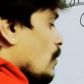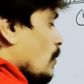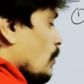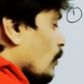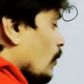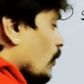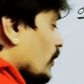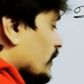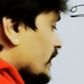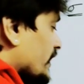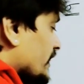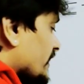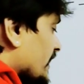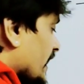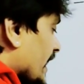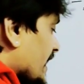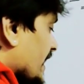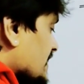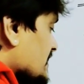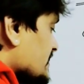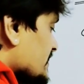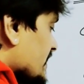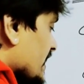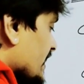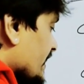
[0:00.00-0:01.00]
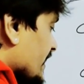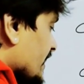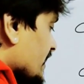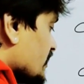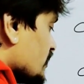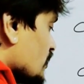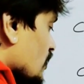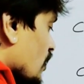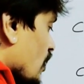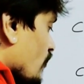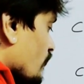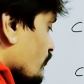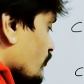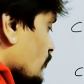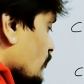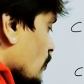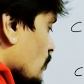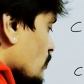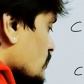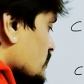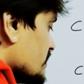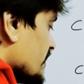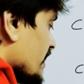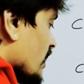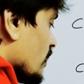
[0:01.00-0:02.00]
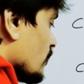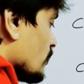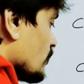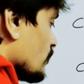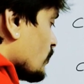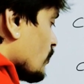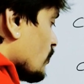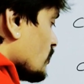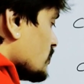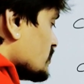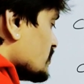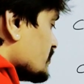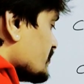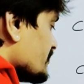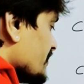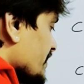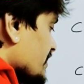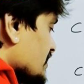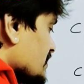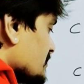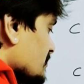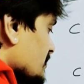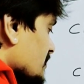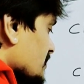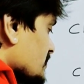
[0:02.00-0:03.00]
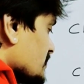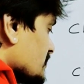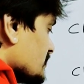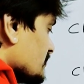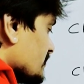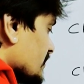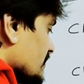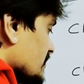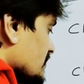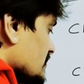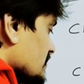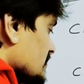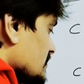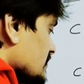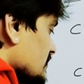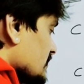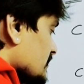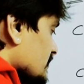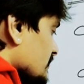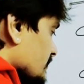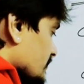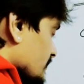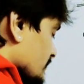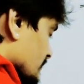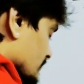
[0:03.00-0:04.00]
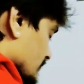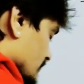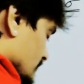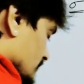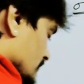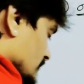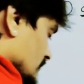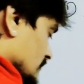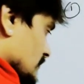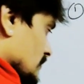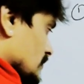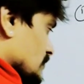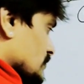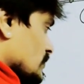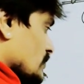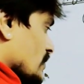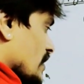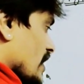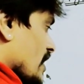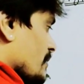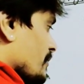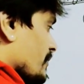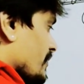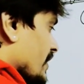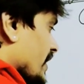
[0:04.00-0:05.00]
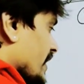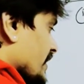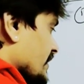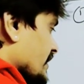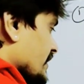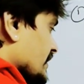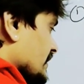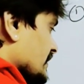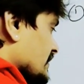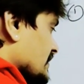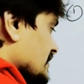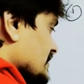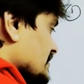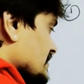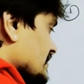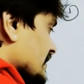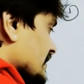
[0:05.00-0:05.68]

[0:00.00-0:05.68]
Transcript: only the excitation of those electrons takes place, students. So I am writing this